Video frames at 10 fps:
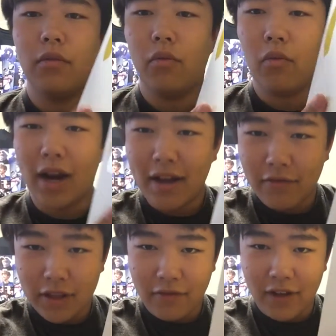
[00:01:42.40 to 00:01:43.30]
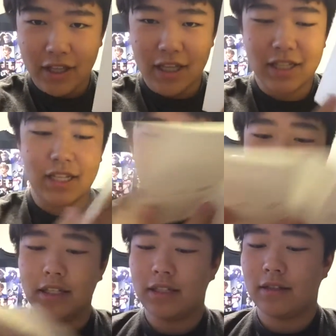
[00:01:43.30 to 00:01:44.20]
whatever the fuck this
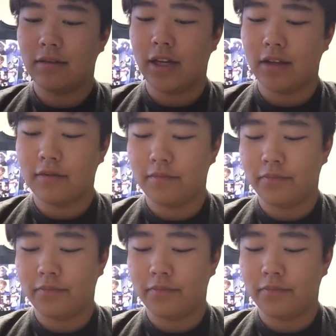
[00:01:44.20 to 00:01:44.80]
is. Like,